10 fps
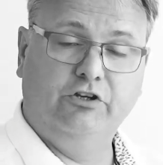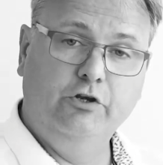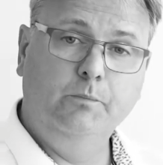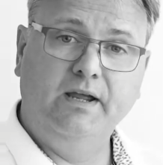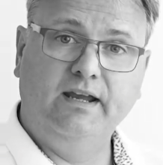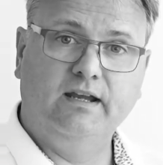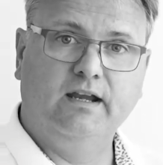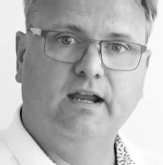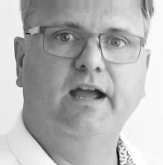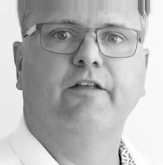QMake
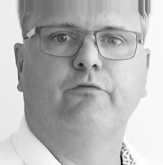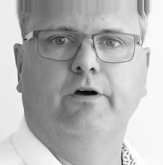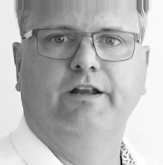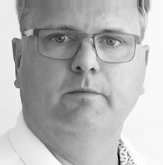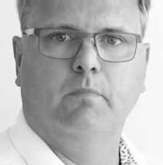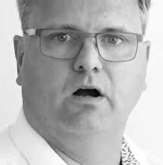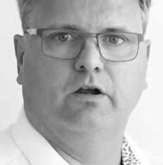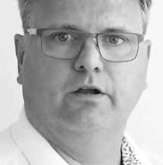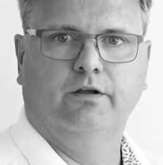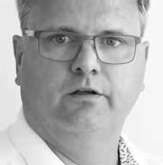and of running mock.